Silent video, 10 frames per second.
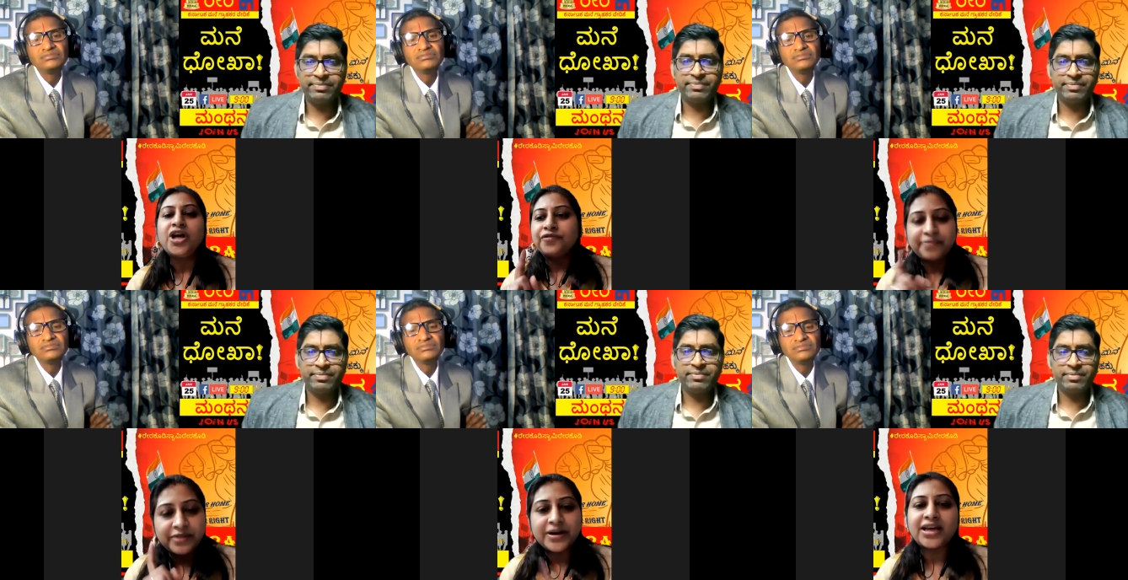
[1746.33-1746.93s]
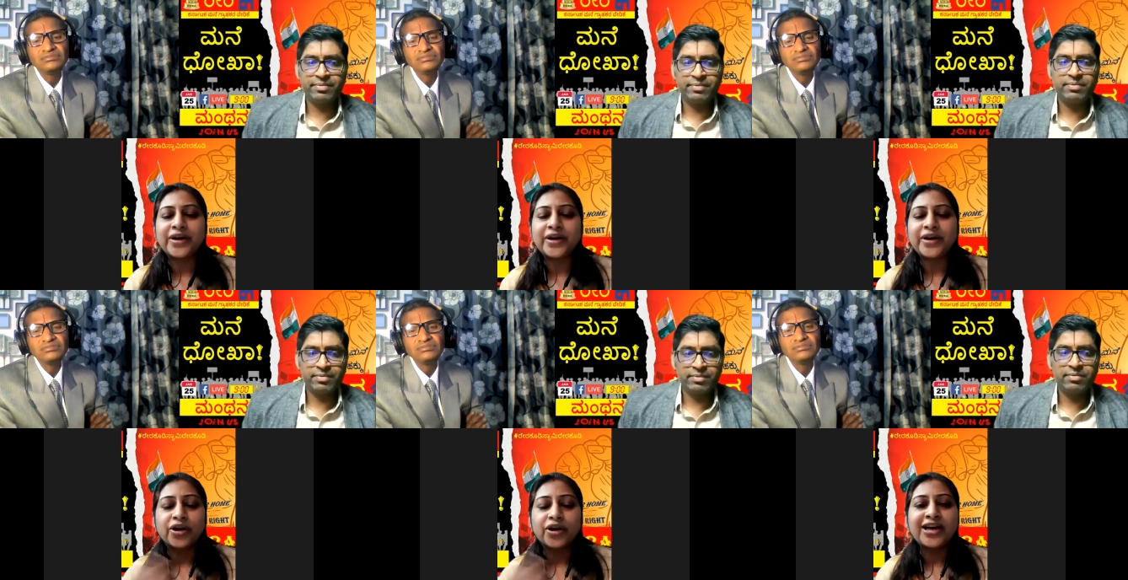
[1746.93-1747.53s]
Speaker 1: Every
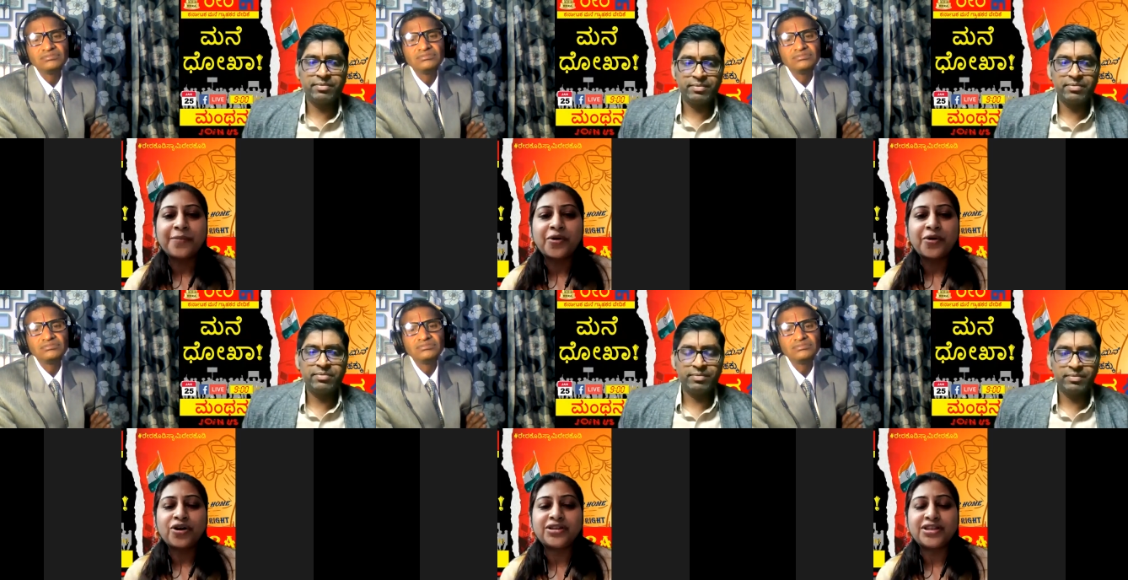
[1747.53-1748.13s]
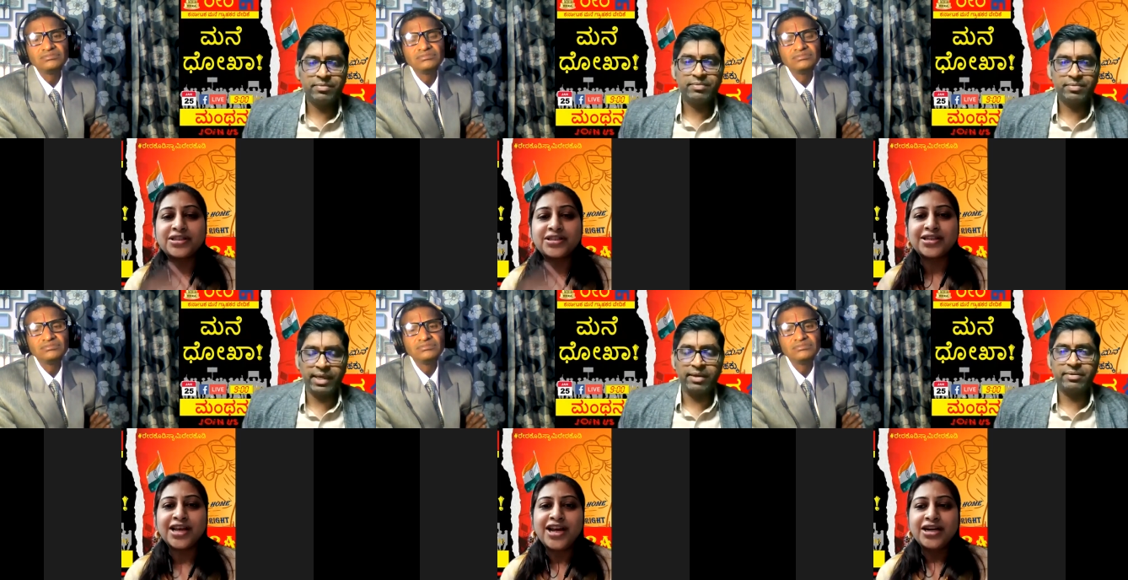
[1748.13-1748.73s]
one of us to know, like
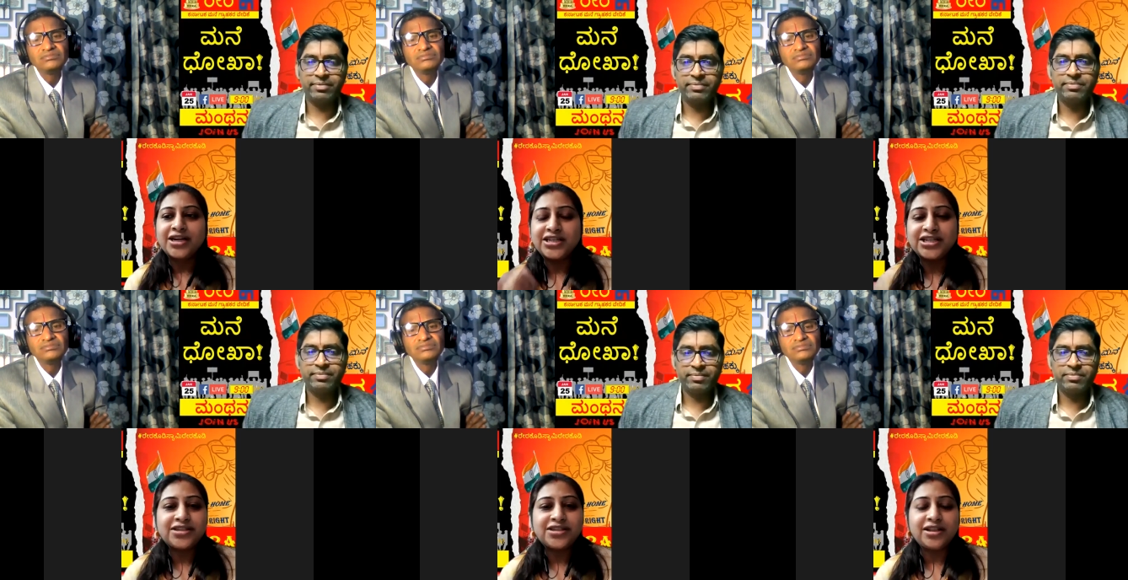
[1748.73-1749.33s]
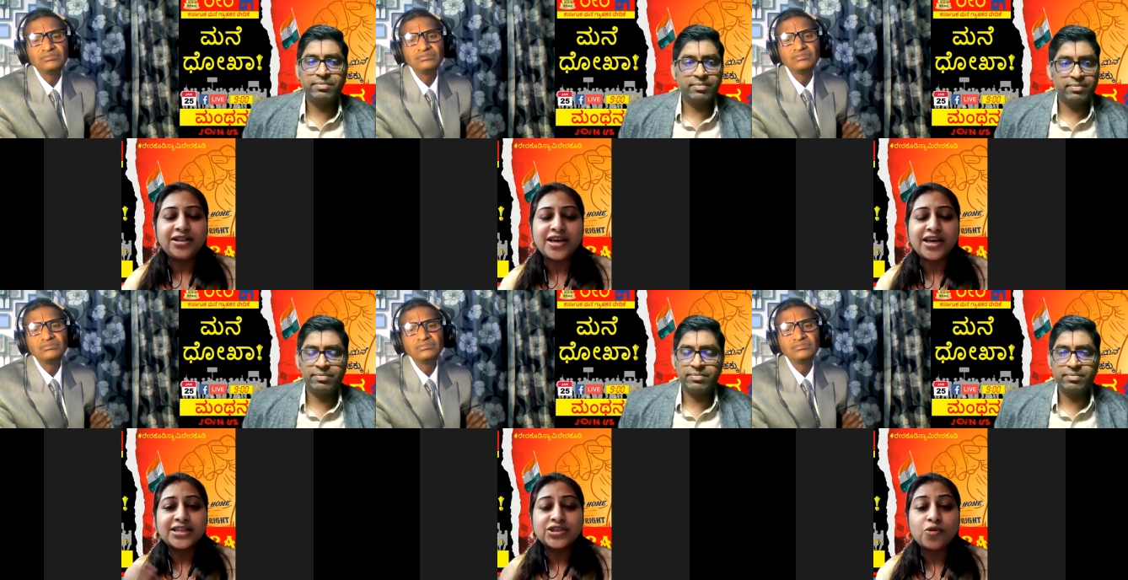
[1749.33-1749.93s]
you were talking about this
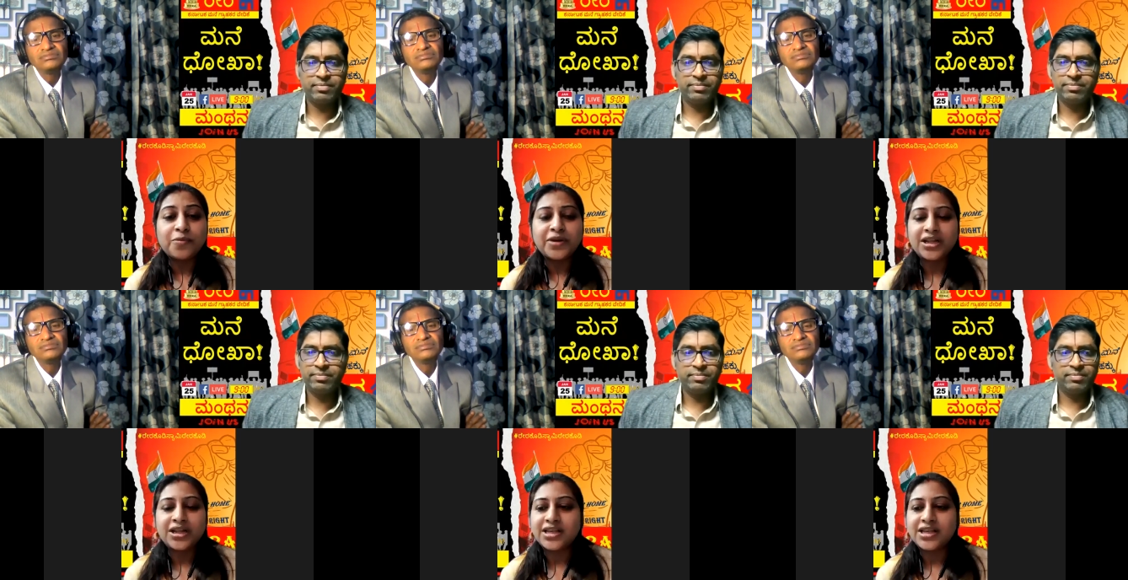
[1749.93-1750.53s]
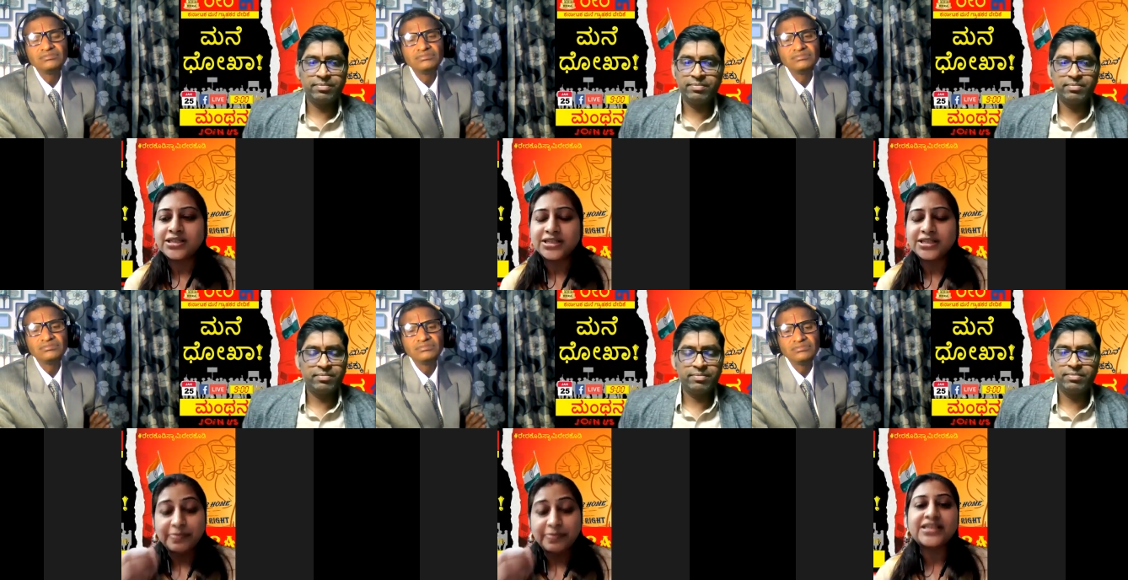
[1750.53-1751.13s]
digital thing and so
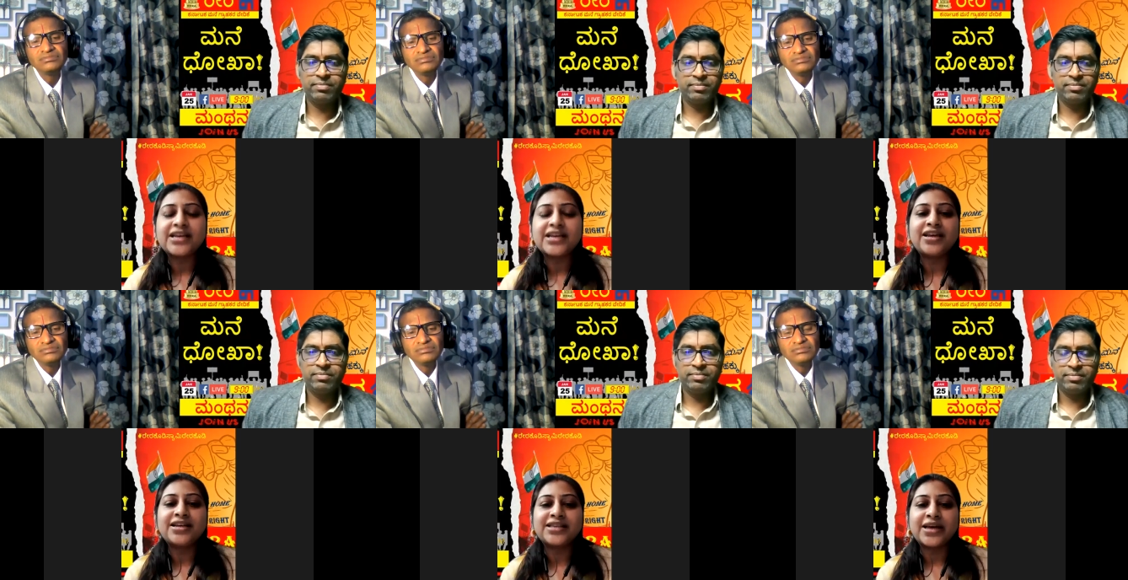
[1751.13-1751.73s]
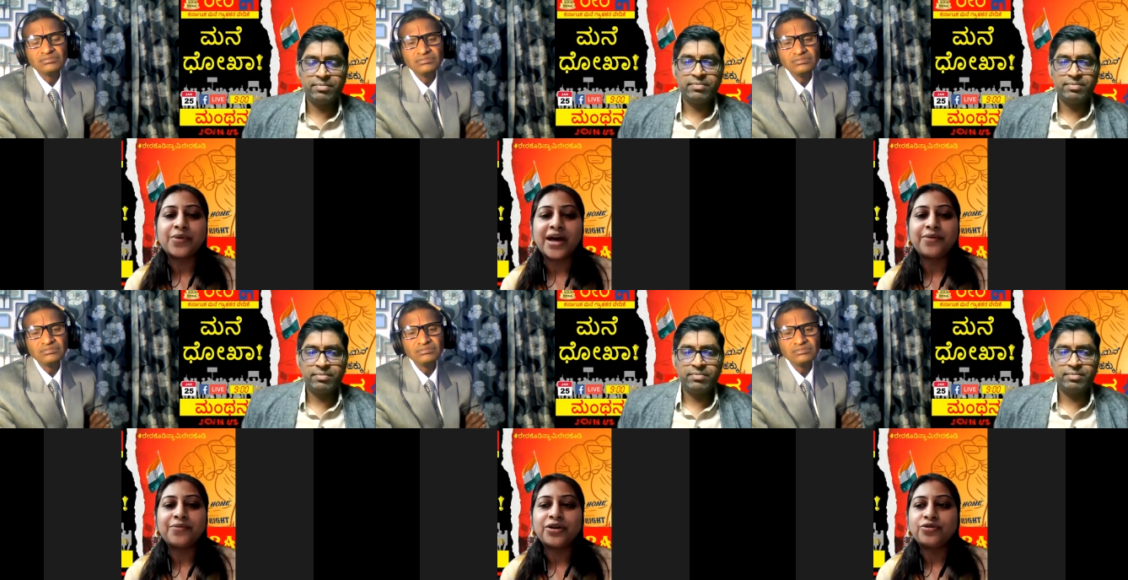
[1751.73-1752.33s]
many things, just basic
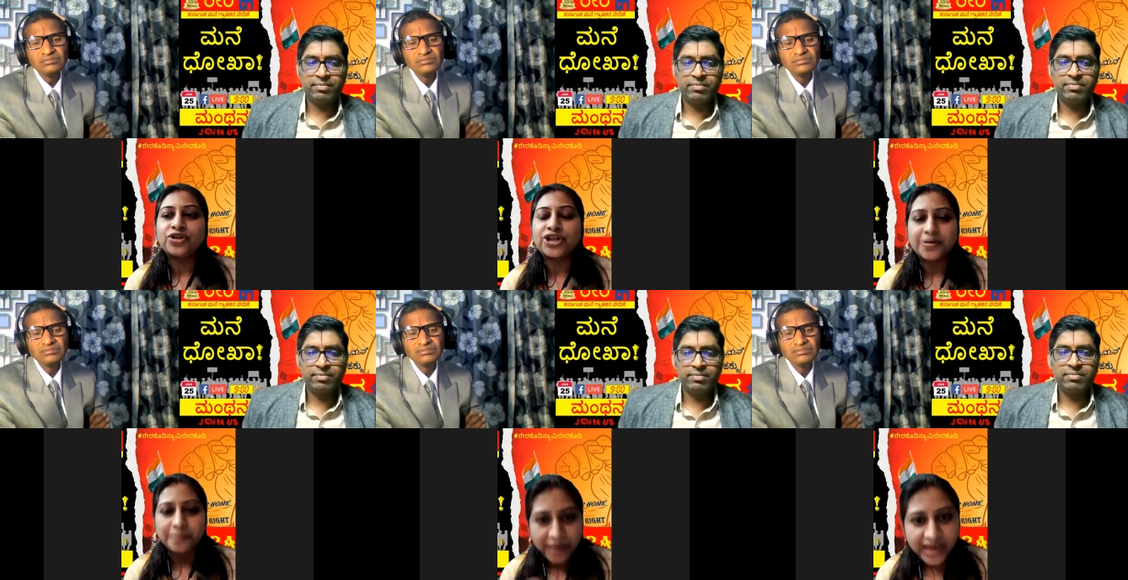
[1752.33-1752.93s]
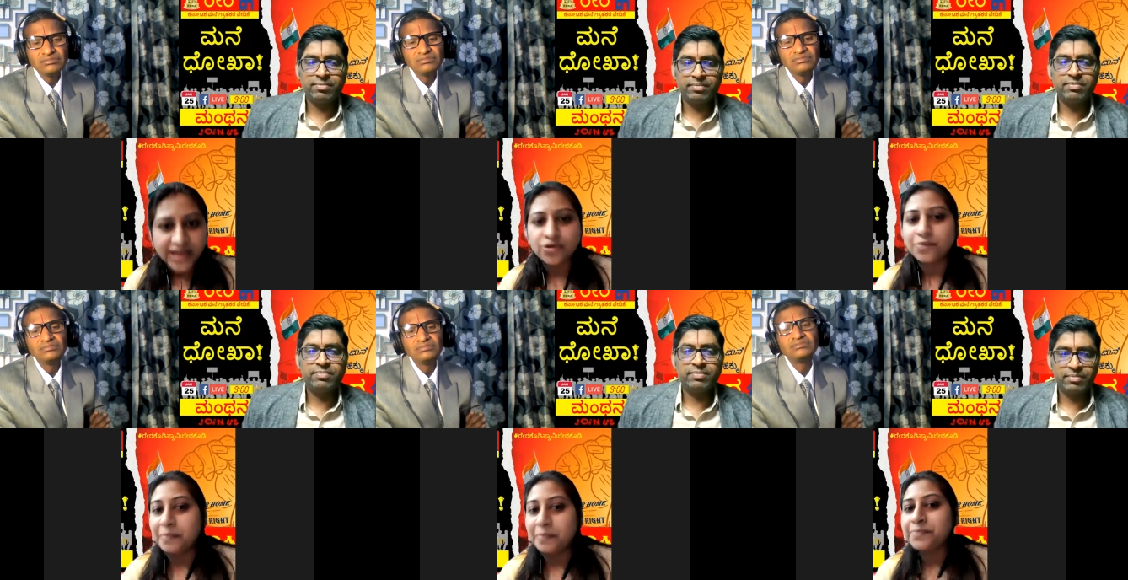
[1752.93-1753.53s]
things. I want to share
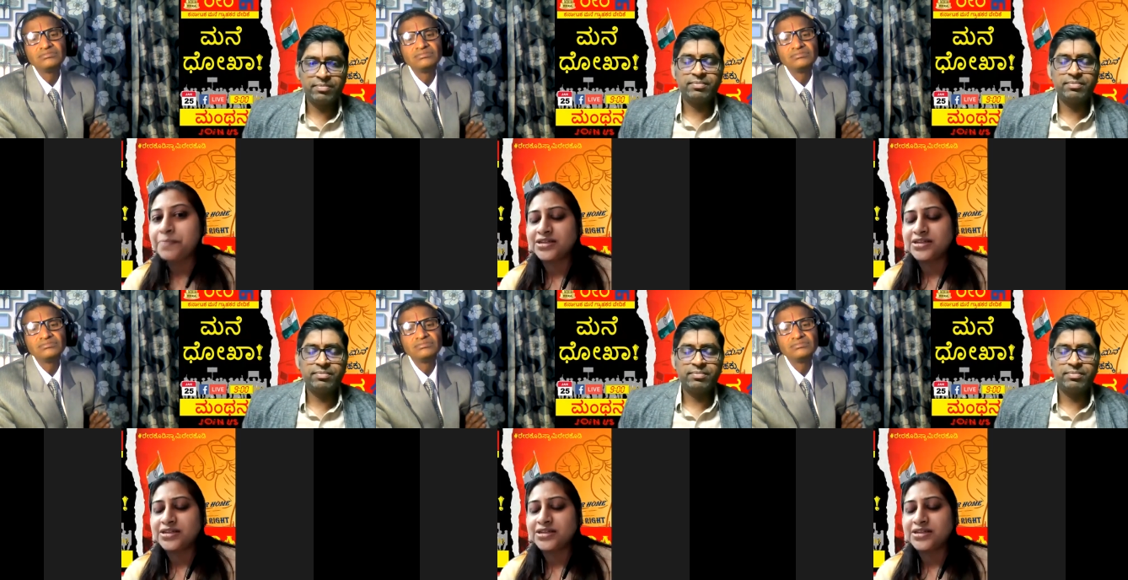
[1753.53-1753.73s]
my